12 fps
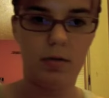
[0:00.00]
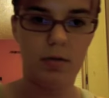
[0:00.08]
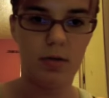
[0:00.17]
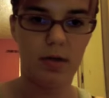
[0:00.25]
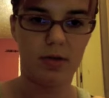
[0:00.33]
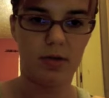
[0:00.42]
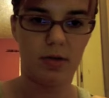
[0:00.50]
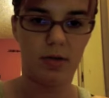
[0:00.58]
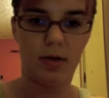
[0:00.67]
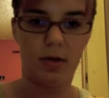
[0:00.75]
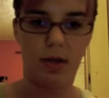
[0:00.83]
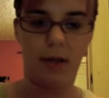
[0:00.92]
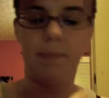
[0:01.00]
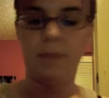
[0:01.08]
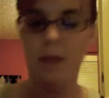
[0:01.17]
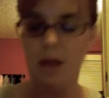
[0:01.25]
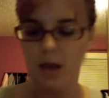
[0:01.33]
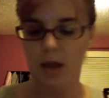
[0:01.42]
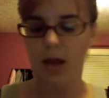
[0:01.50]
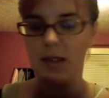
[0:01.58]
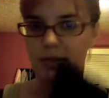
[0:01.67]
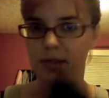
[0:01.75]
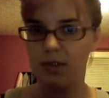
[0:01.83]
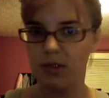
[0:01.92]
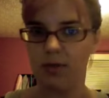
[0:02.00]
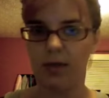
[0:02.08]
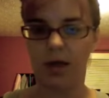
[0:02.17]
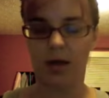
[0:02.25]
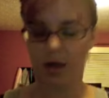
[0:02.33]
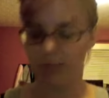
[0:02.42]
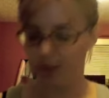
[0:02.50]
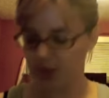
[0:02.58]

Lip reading: there's the hook, yeah. And so I sewed that on about